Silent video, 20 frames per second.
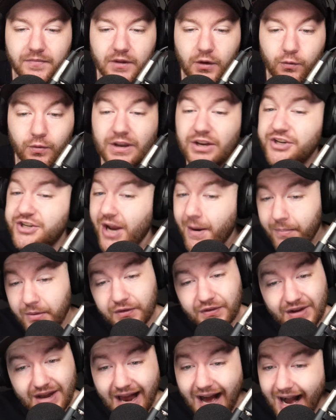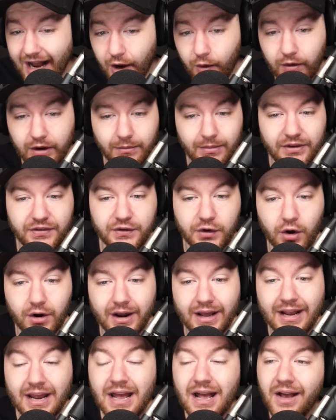Reed Sheppard's not going to be
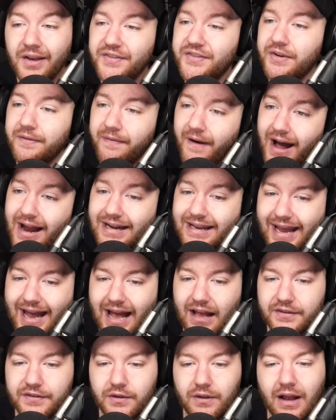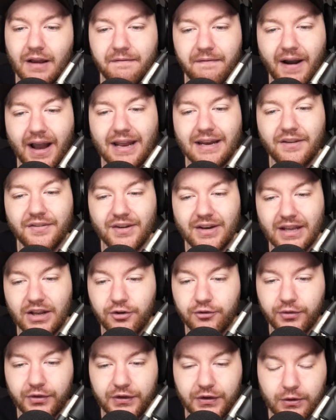starting. Stephon Castle, I find, is an
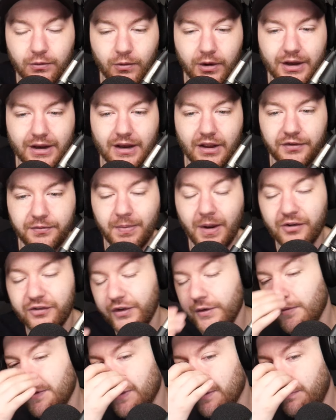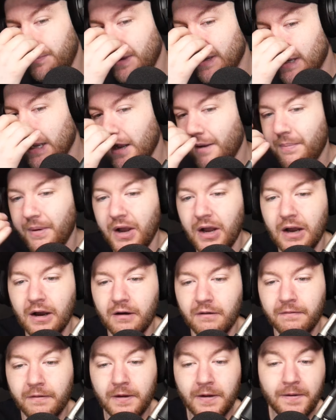interesting one, especially with the pickup
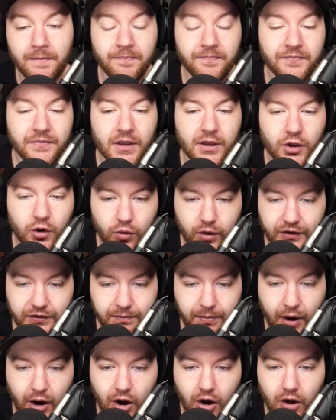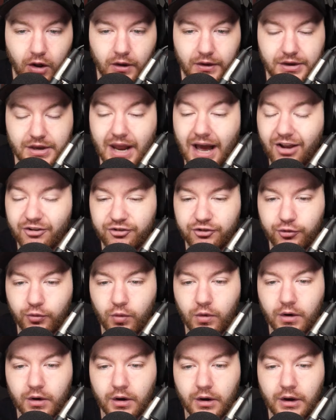of Chris Paul. Not
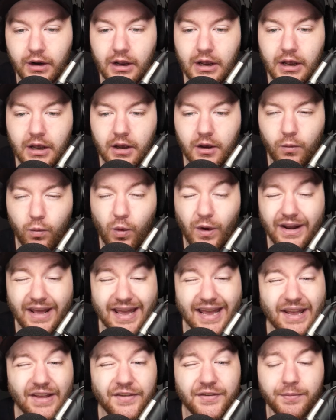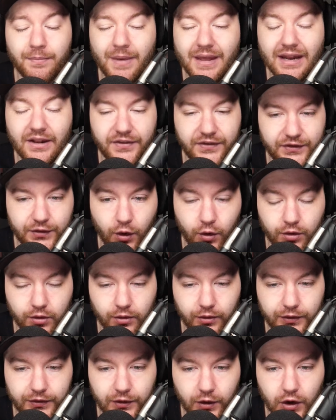sure what his minutes
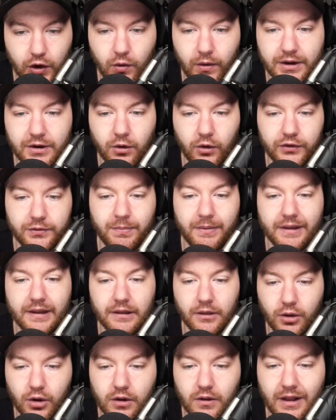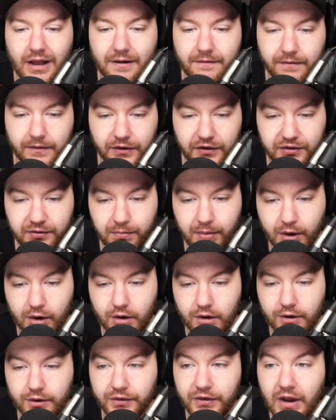totals are going to ultimately look like for the
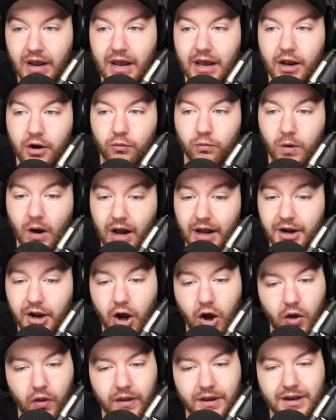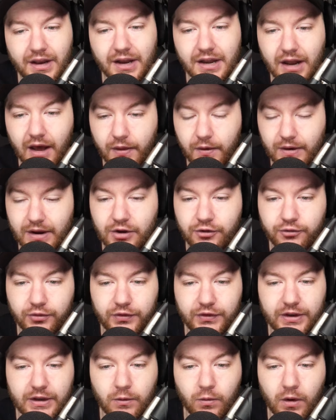Spurs. Ron Holland, another
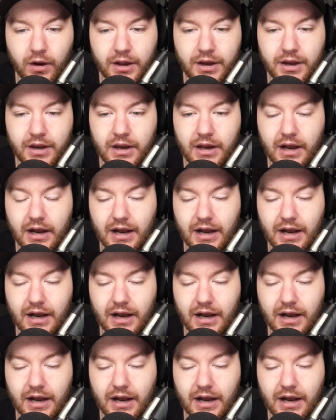interesting one.